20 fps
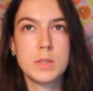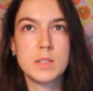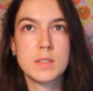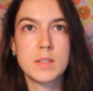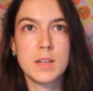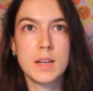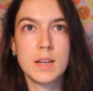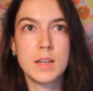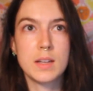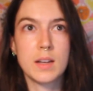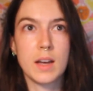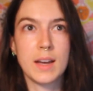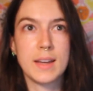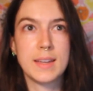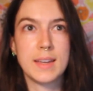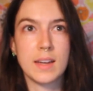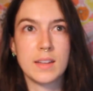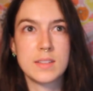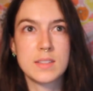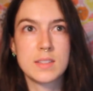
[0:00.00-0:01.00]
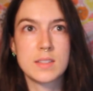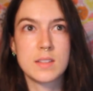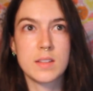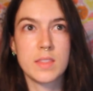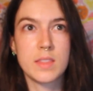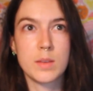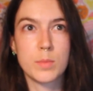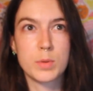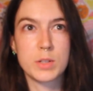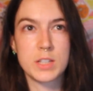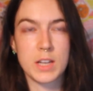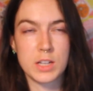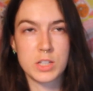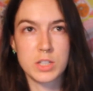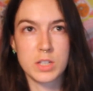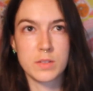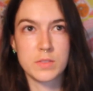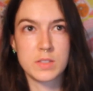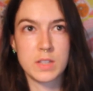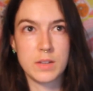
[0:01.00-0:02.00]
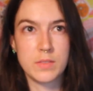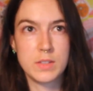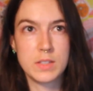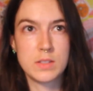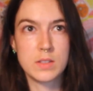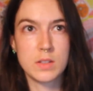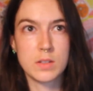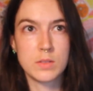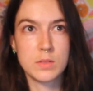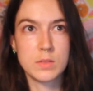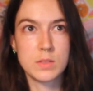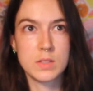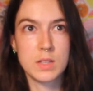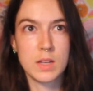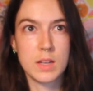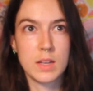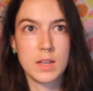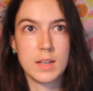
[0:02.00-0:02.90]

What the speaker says: be said against the protection of safety zones